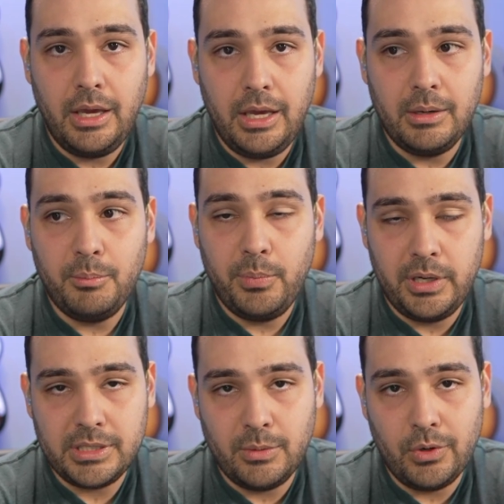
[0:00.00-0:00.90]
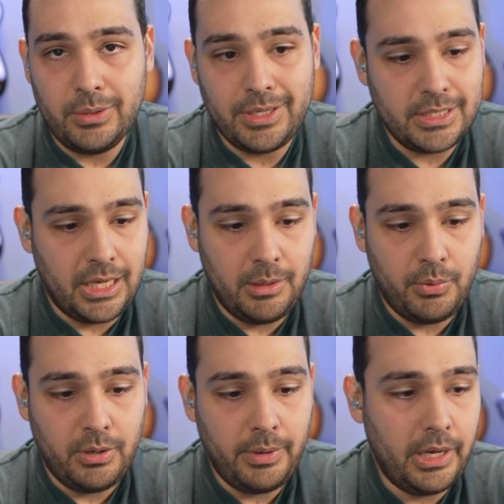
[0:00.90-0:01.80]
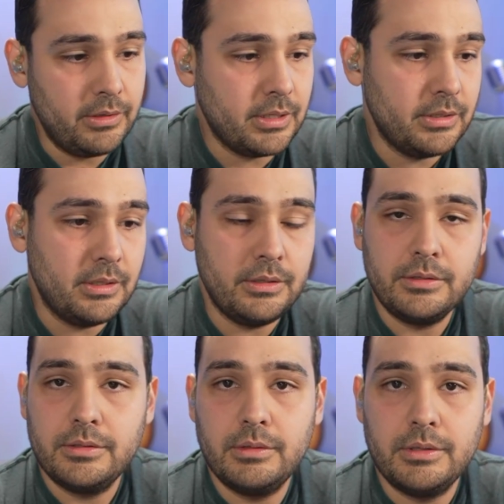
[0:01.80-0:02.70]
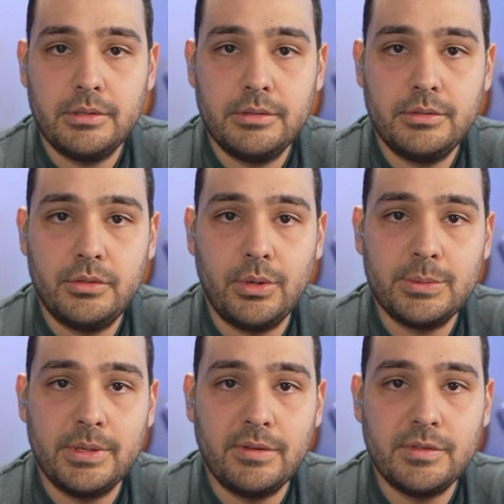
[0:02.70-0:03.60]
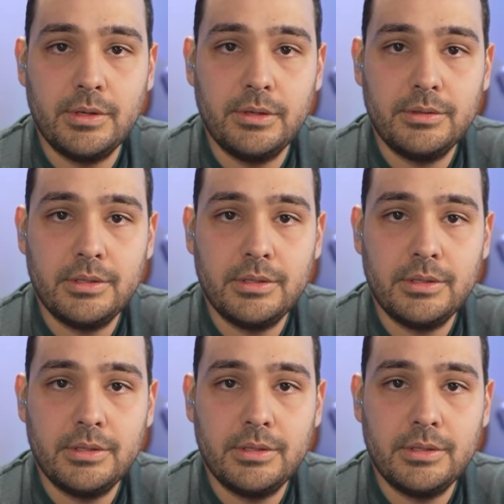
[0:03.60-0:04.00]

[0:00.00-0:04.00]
and put it somewhere because I can't put it in my house because there's it's too expensive to,